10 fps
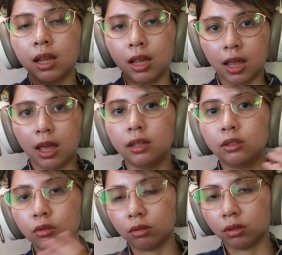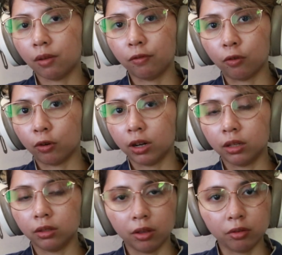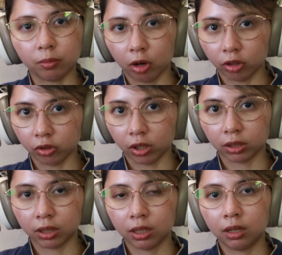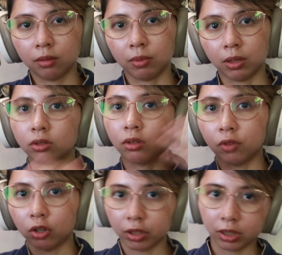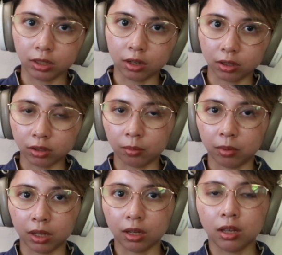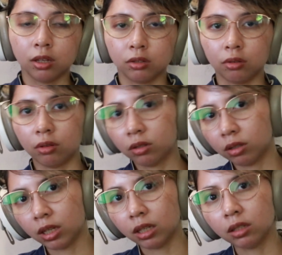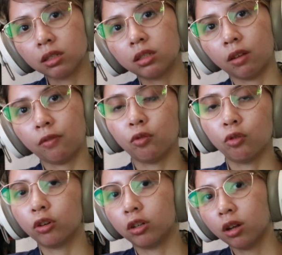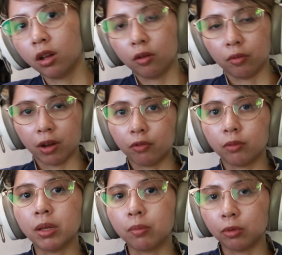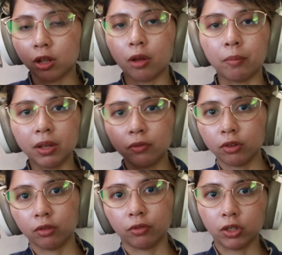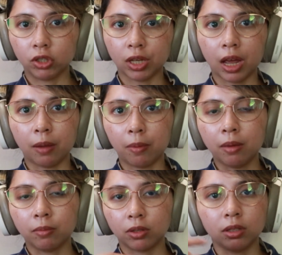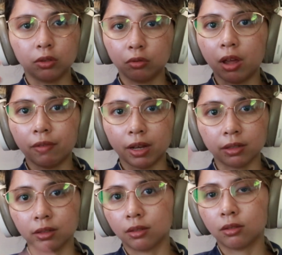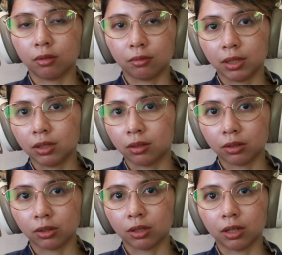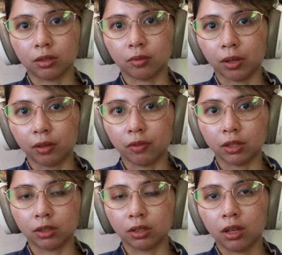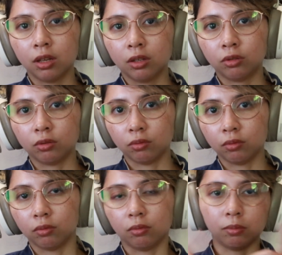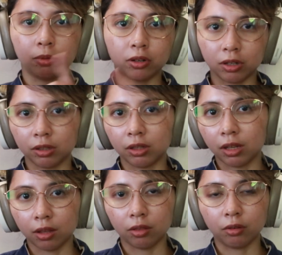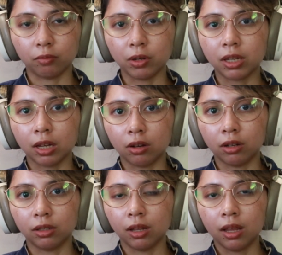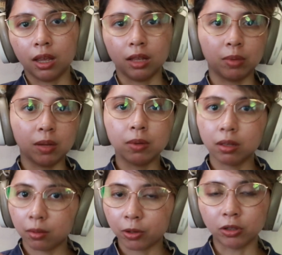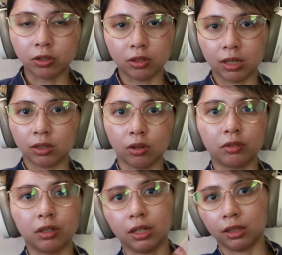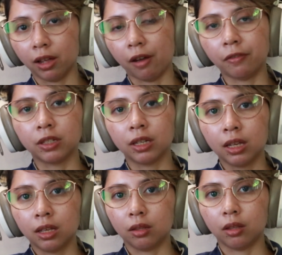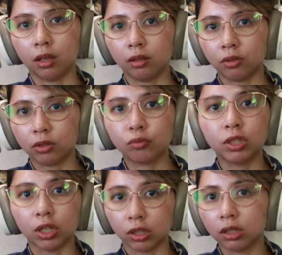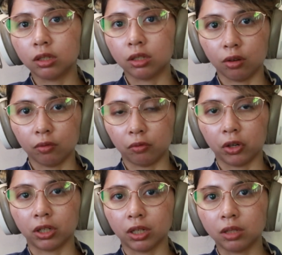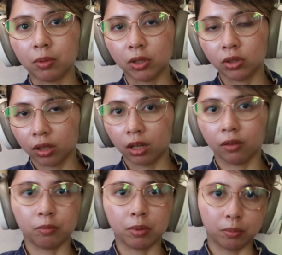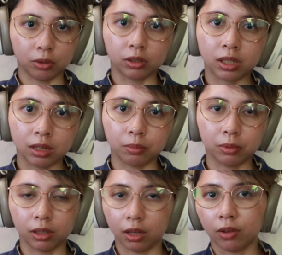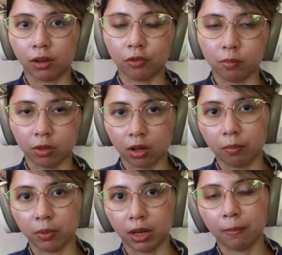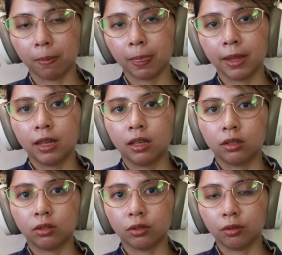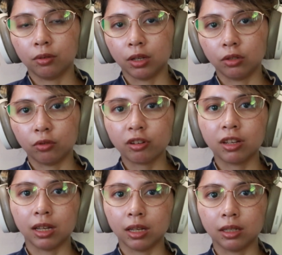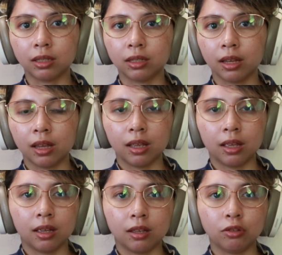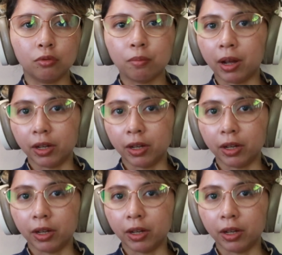and use them for another project because you've already done something. So there's a tendency for whenever people come in for the first time, because they don't have access to the research that is relevant to the current thing that they're working on, and maybe the person has already left, then there's redundancy of work, especially if people keep leaving from the company. So in your case, you might do